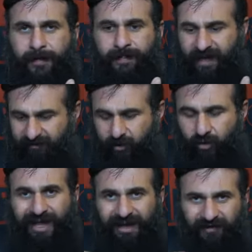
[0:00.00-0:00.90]
That if you
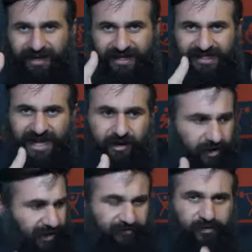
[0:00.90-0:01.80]
live in this area
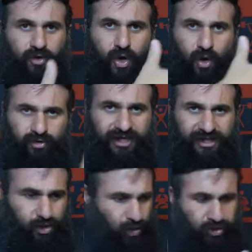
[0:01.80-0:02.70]
and if you go to
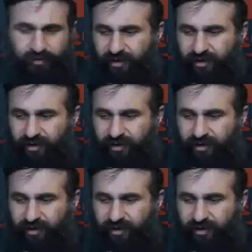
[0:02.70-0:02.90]
this church or